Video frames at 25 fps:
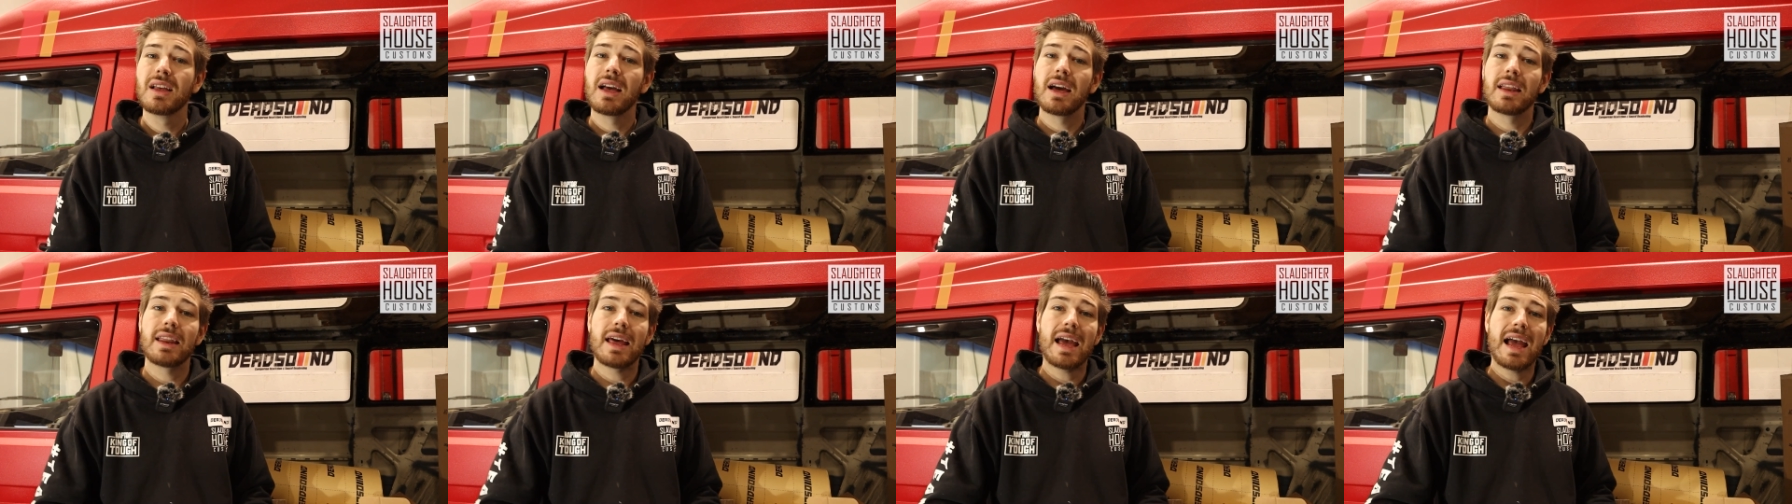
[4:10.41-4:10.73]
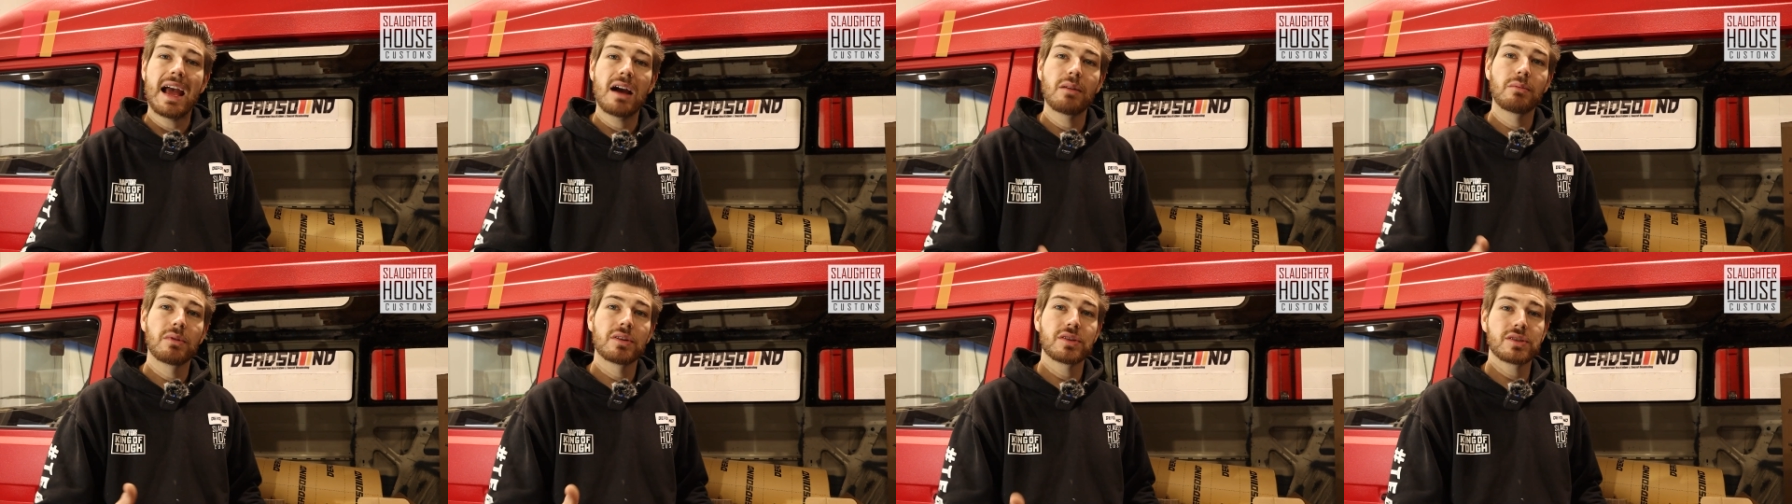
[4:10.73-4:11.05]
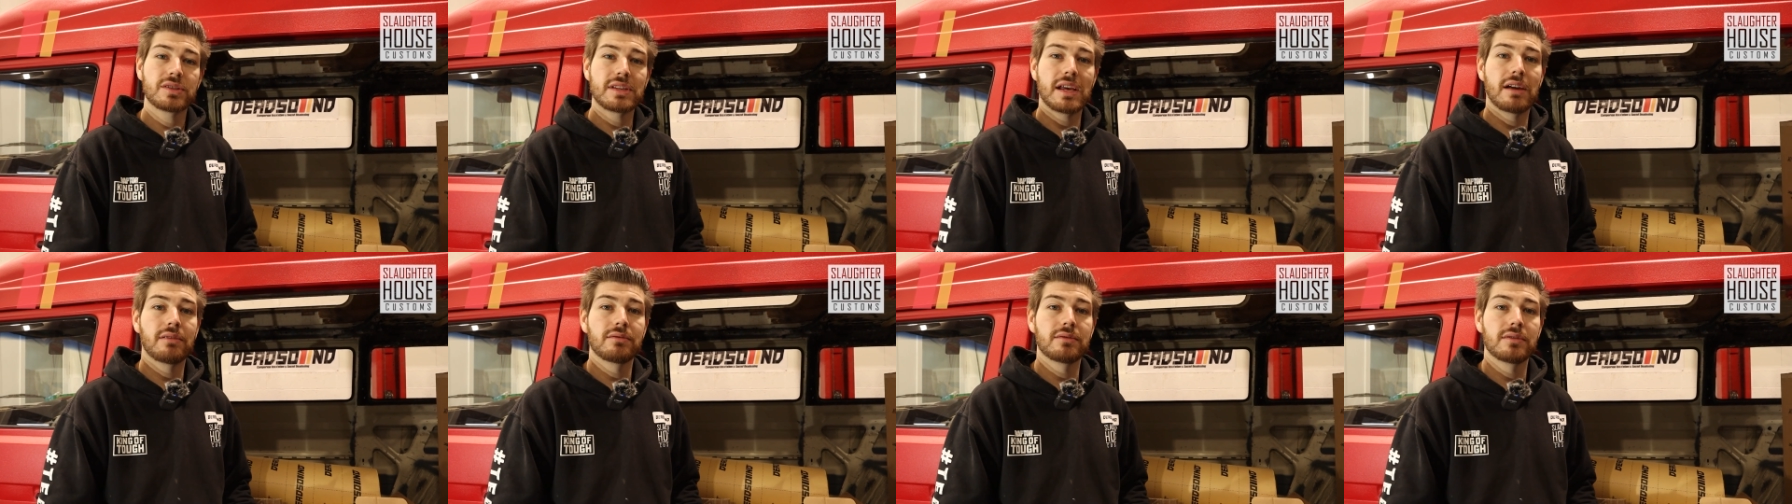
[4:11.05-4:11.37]
and how much
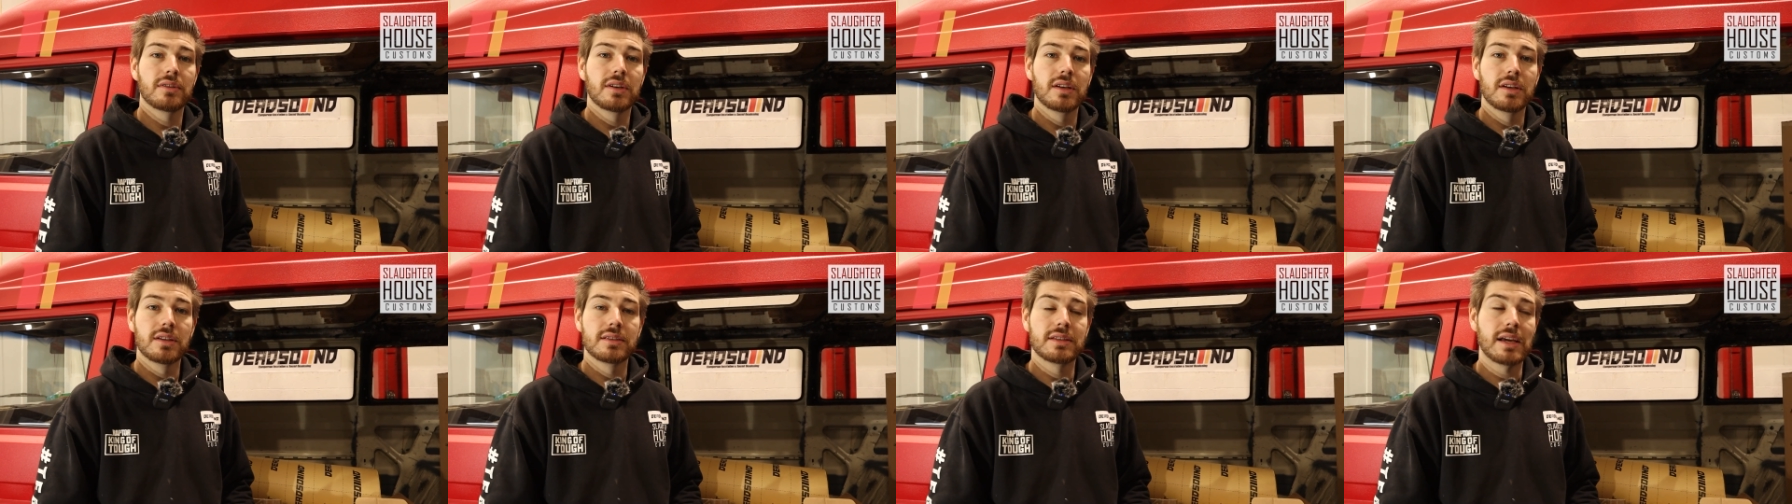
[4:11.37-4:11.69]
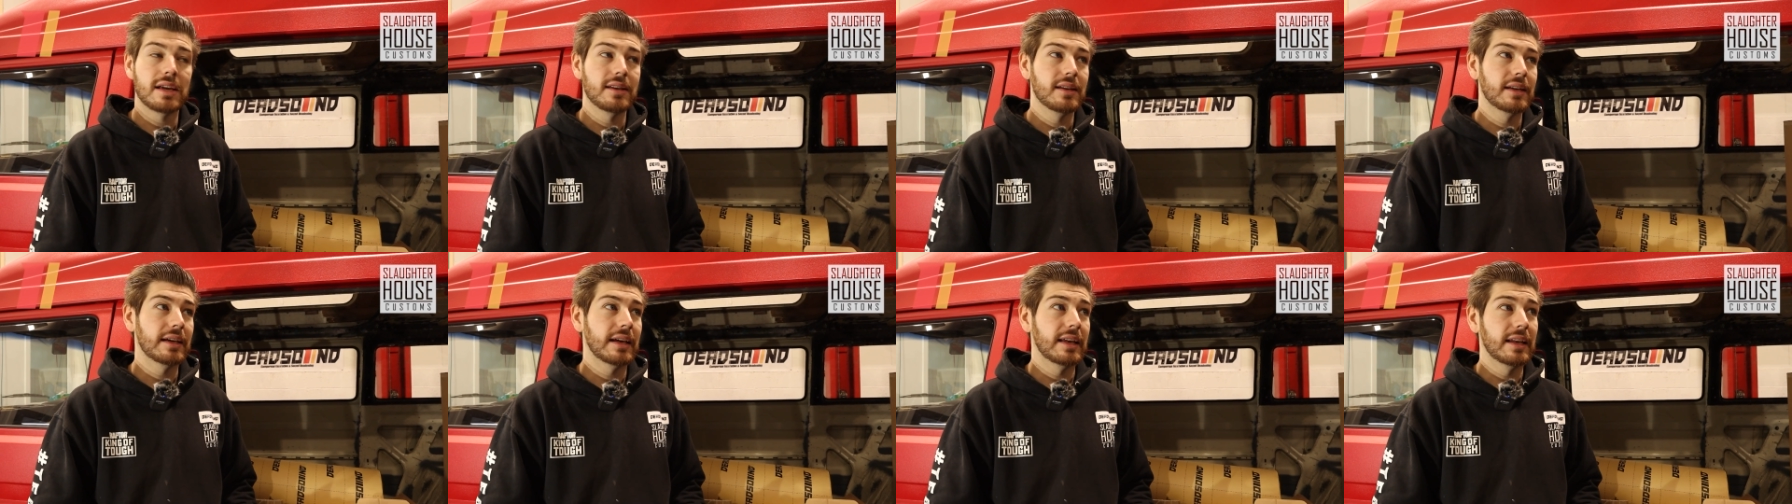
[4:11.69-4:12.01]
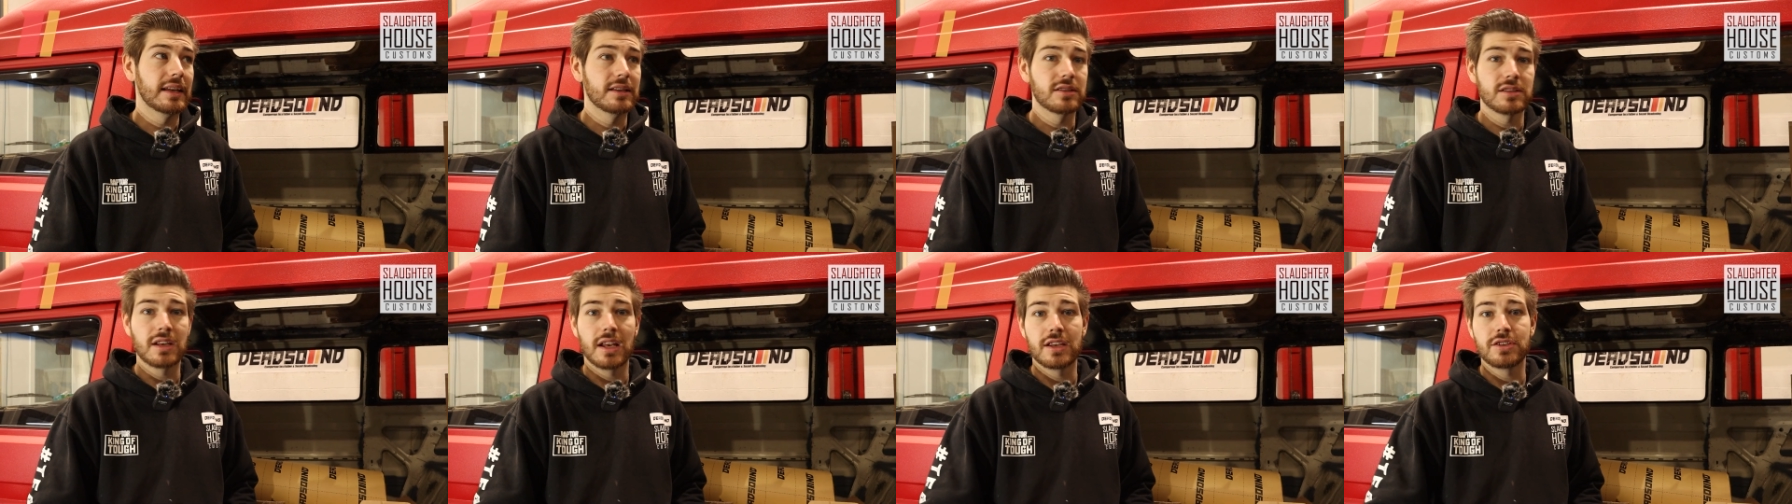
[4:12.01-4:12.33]
sound deadening
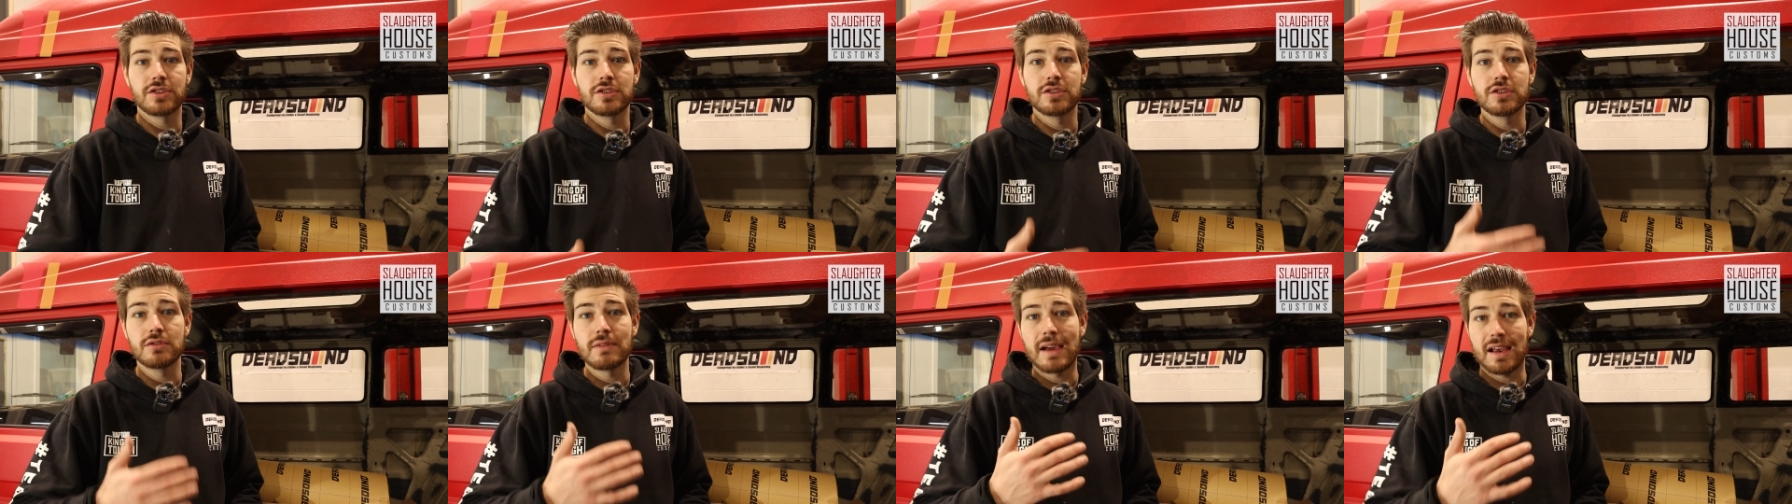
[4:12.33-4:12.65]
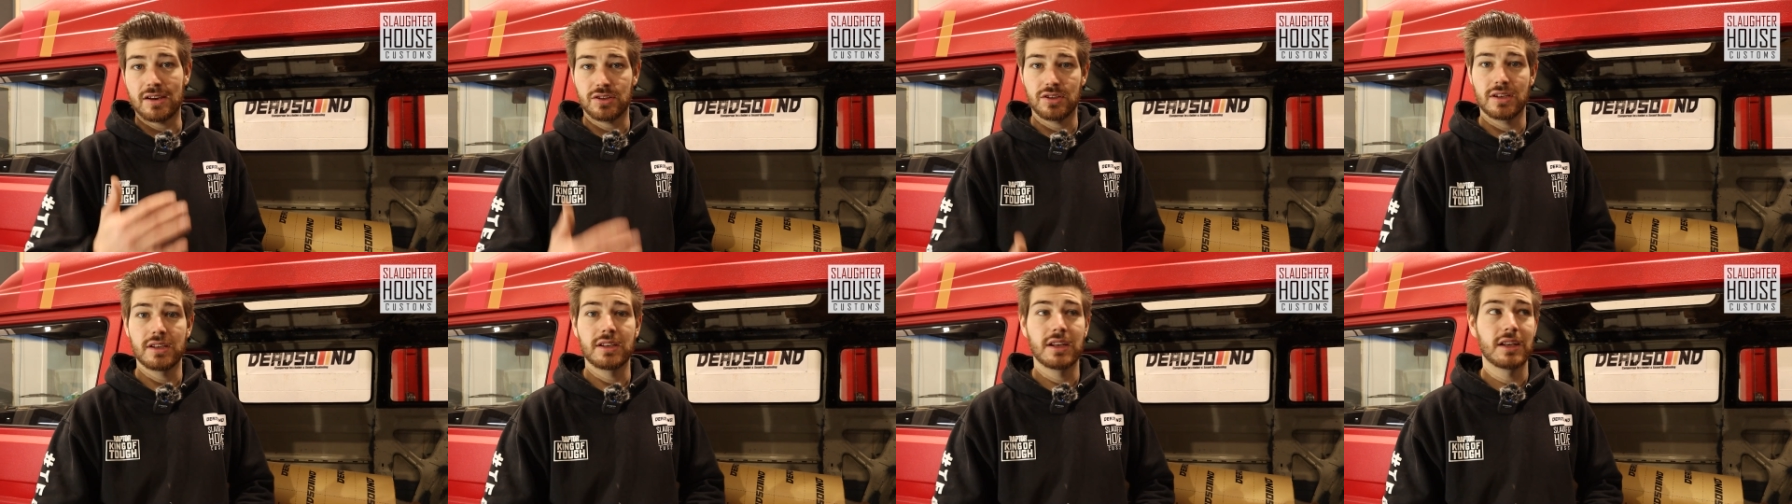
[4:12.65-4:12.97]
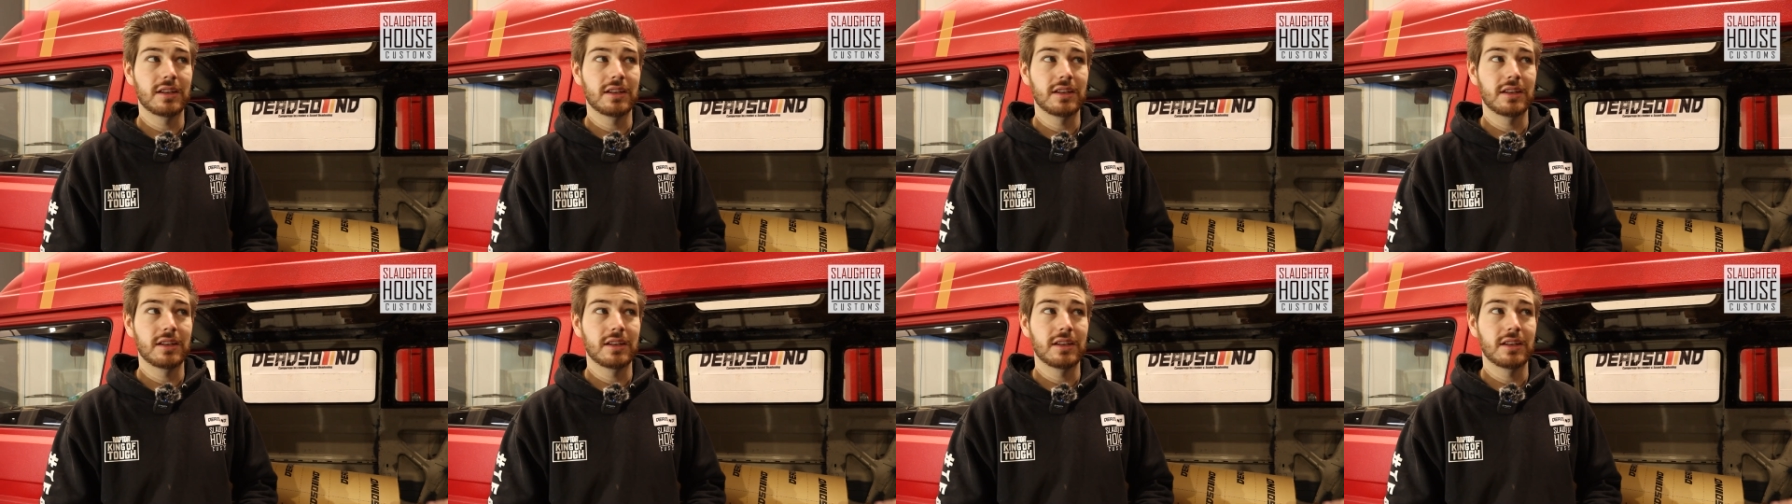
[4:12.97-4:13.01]
and insulation you actually